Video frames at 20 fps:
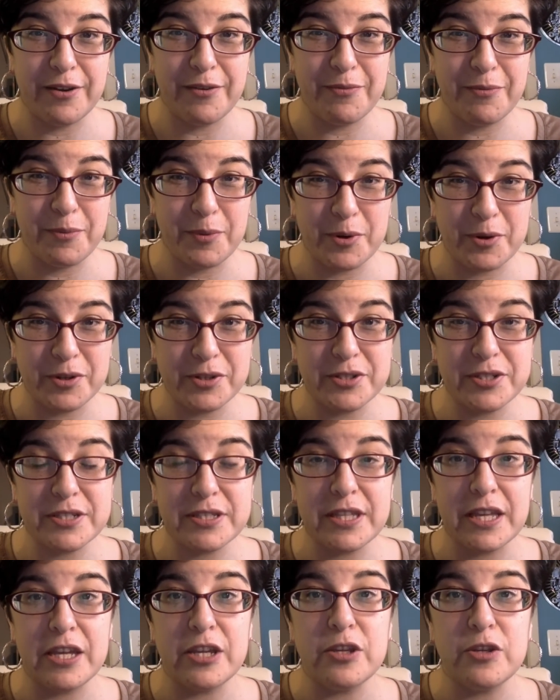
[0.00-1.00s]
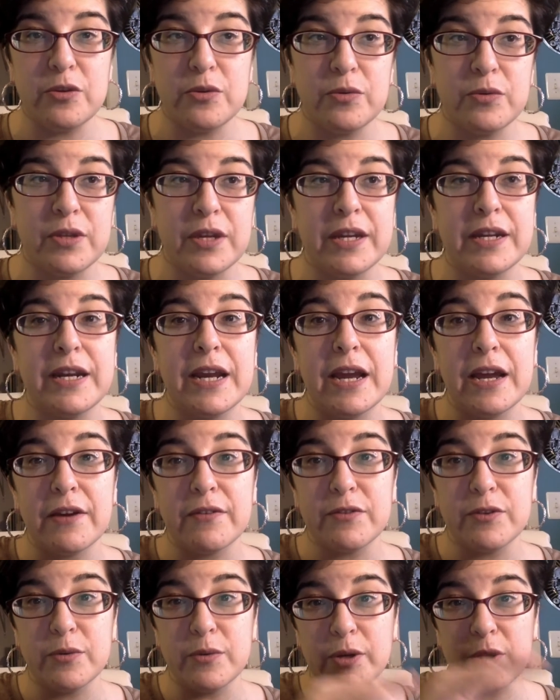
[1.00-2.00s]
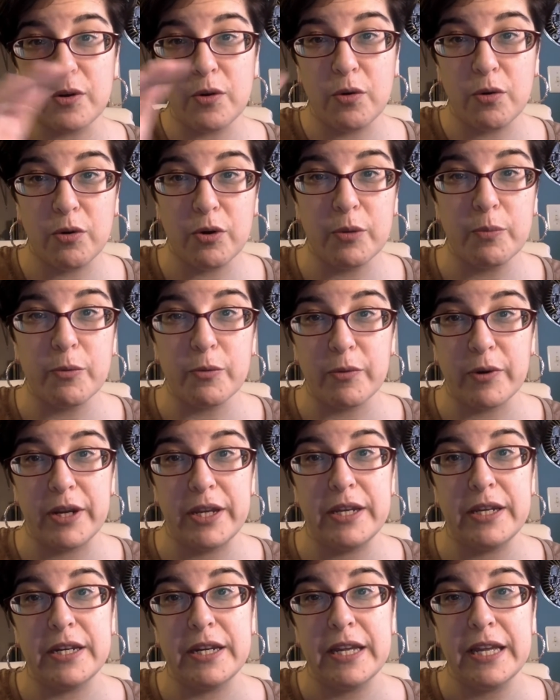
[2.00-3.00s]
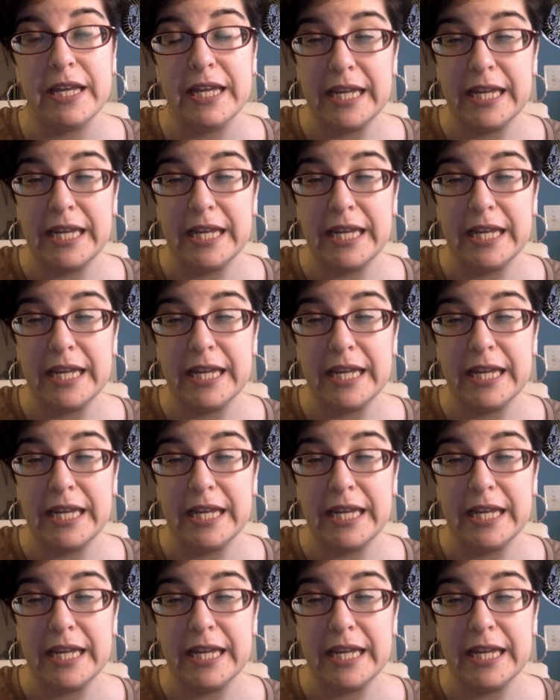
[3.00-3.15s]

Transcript: of words that you then have to incorporate